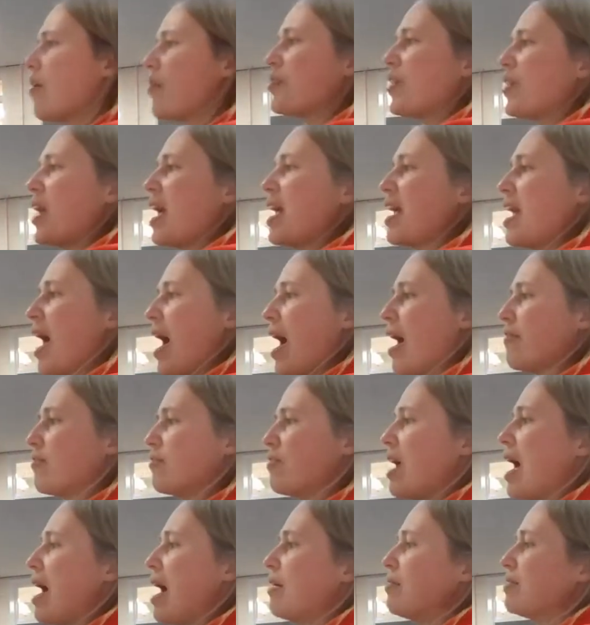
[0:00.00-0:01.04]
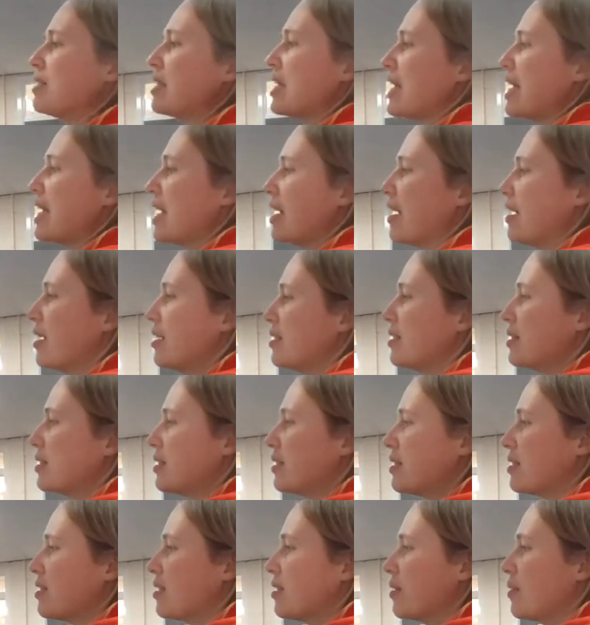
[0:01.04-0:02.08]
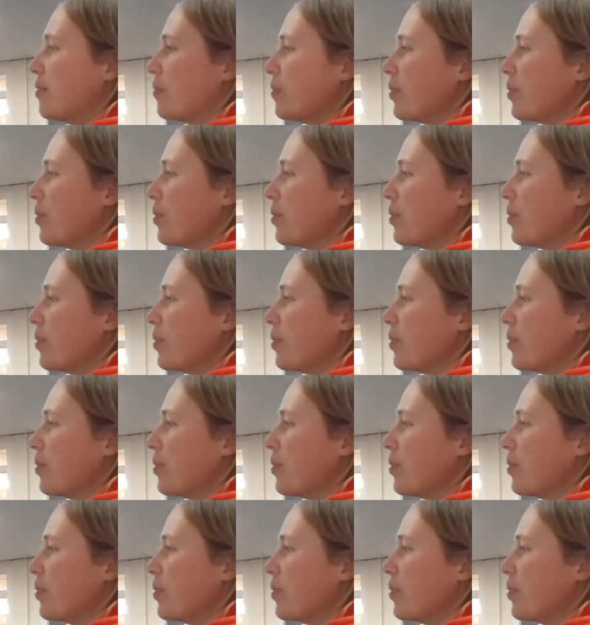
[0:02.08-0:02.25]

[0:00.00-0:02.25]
They have round ears.